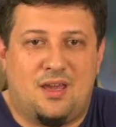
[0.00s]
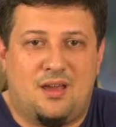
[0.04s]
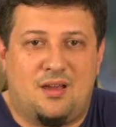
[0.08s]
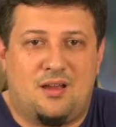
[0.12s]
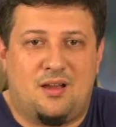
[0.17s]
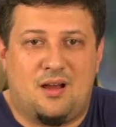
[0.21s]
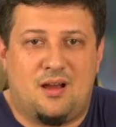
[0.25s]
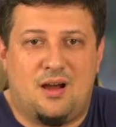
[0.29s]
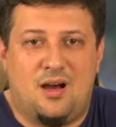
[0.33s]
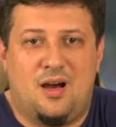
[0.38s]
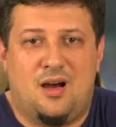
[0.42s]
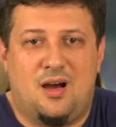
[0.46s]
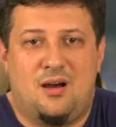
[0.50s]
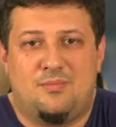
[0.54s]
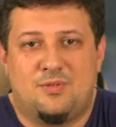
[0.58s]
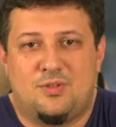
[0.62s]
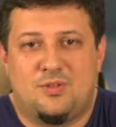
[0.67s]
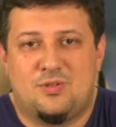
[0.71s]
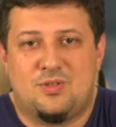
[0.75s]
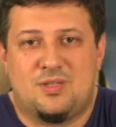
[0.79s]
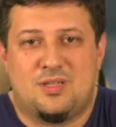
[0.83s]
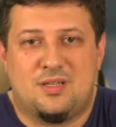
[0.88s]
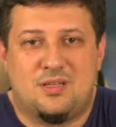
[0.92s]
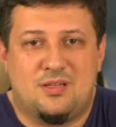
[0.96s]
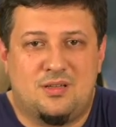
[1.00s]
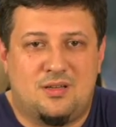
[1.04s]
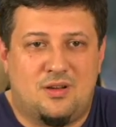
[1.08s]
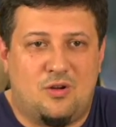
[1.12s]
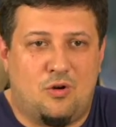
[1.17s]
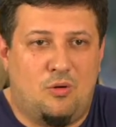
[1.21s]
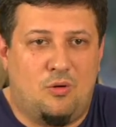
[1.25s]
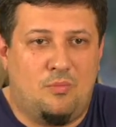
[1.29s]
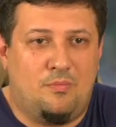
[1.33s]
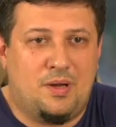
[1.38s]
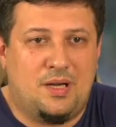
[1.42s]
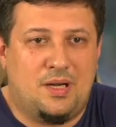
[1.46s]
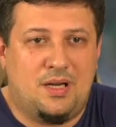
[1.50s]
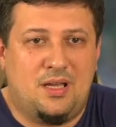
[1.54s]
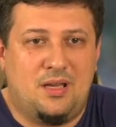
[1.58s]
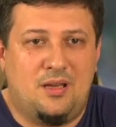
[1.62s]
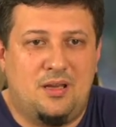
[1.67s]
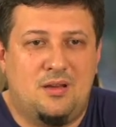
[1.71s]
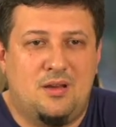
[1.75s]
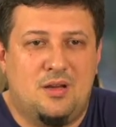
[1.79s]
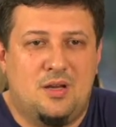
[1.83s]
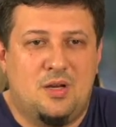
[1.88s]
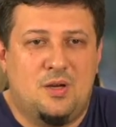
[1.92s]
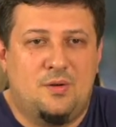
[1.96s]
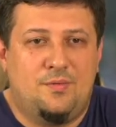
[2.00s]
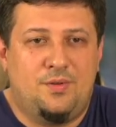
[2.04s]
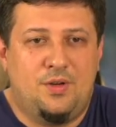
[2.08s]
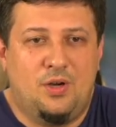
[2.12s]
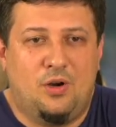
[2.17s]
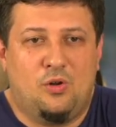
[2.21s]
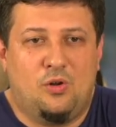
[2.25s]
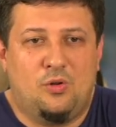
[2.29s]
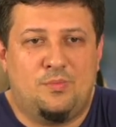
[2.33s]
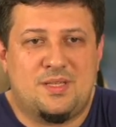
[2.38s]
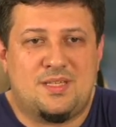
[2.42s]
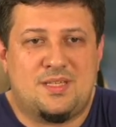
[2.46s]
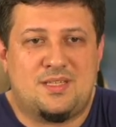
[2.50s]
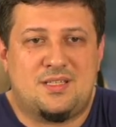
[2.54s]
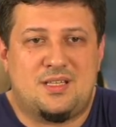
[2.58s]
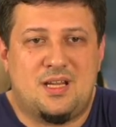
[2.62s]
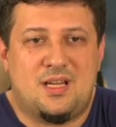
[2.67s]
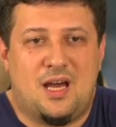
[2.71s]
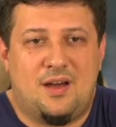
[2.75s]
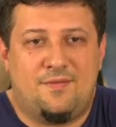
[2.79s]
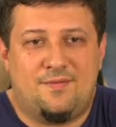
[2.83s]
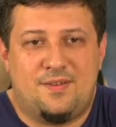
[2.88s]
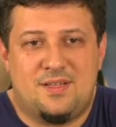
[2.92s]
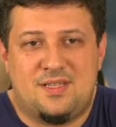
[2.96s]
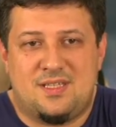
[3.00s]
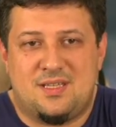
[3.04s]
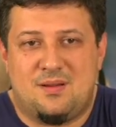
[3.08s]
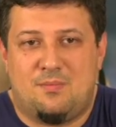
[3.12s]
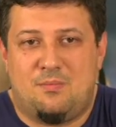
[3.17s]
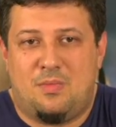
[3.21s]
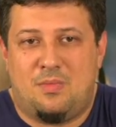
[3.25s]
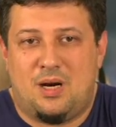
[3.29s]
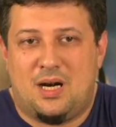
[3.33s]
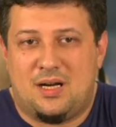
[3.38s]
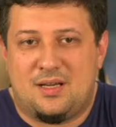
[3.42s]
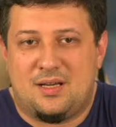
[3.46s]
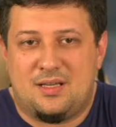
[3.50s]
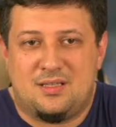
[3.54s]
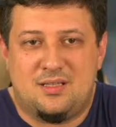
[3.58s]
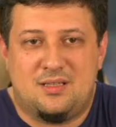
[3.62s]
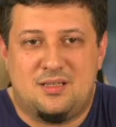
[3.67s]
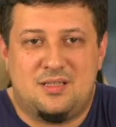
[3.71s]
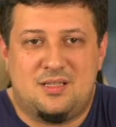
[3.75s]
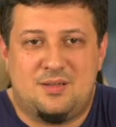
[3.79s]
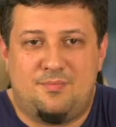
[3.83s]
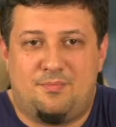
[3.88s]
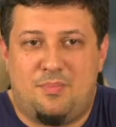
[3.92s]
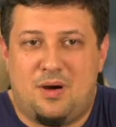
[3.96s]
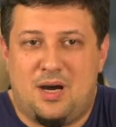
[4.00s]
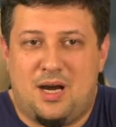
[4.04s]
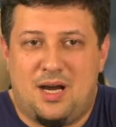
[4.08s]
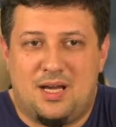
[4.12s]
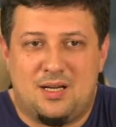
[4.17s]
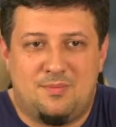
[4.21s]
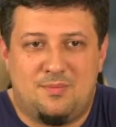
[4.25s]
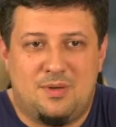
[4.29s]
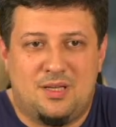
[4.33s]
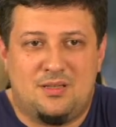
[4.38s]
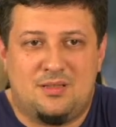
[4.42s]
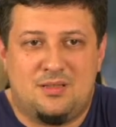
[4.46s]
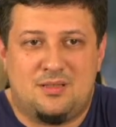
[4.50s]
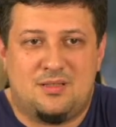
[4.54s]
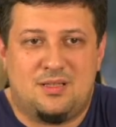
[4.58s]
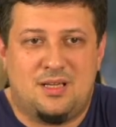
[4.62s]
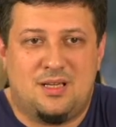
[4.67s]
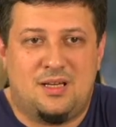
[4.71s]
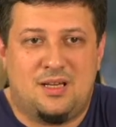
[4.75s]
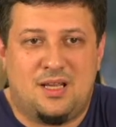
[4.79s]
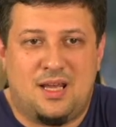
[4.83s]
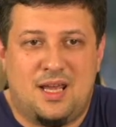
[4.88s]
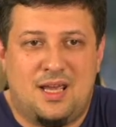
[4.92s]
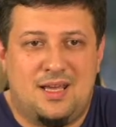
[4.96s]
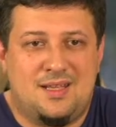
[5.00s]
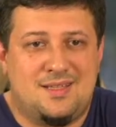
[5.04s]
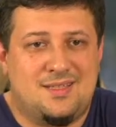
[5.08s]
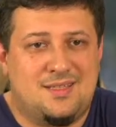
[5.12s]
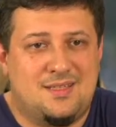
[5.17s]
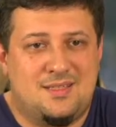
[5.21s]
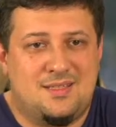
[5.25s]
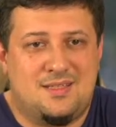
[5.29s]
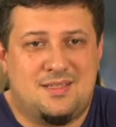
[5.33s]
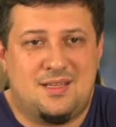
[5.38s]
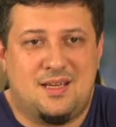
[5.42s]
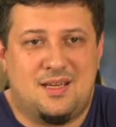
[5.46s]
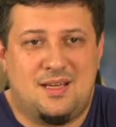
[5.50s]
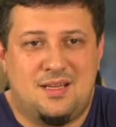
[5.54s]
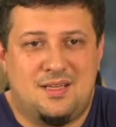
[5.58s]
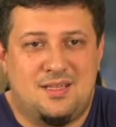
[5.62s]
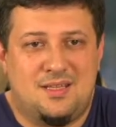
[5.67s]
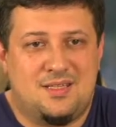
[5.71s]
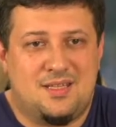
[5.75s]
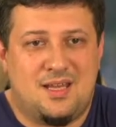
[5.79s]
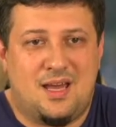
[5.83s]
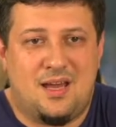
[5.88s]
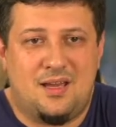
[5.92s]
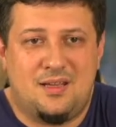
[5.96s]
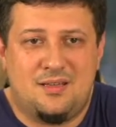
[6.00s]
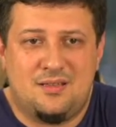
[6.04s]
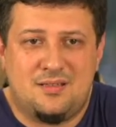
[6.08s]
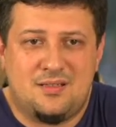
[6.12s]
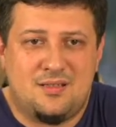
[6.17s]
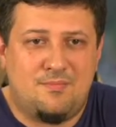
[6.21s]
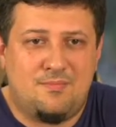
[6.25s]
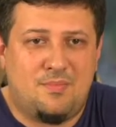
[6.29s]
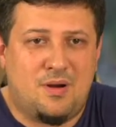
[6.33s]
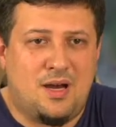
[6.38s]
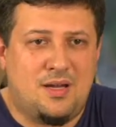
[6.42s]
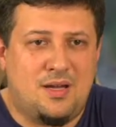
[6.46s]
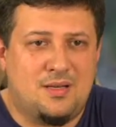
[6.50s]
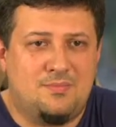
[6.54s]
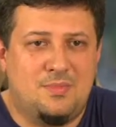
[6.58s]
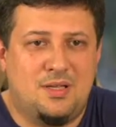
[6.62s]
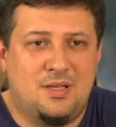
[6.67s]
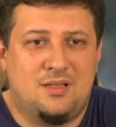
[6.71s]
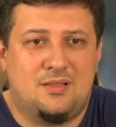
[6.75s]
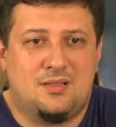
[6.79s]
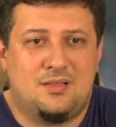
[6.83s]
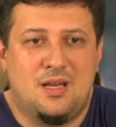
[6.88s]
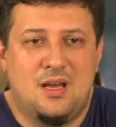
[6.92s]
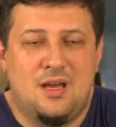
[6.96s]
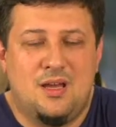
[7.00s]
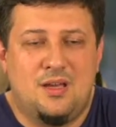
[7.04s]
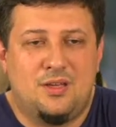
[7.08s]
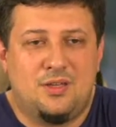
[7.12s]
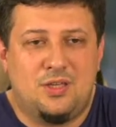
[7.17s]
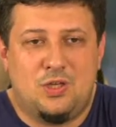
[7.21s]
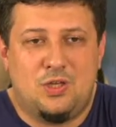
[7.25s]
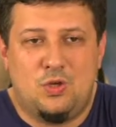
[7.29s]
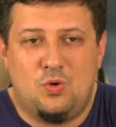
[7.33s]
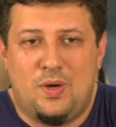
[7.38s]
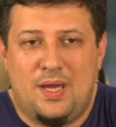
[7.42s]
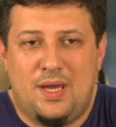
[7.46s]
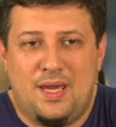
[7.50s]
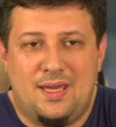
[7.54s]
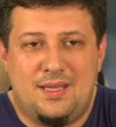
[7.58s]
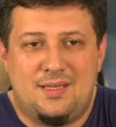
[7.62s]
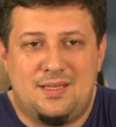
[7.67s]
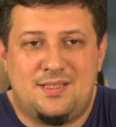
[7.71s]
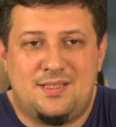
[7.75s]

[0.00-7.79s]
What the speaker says: come to the company. We almost staffed the marketing department, enhanced the design department, QA